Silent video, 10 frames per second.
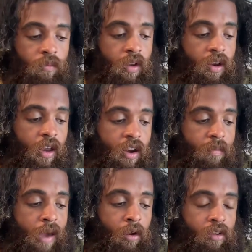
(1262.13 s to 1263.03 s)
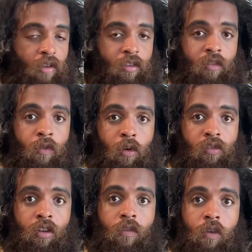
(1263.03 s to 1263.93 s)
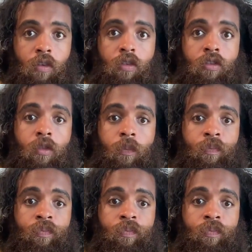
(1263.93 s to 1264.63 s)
but it didn't matter because I was just focusing on the vocals.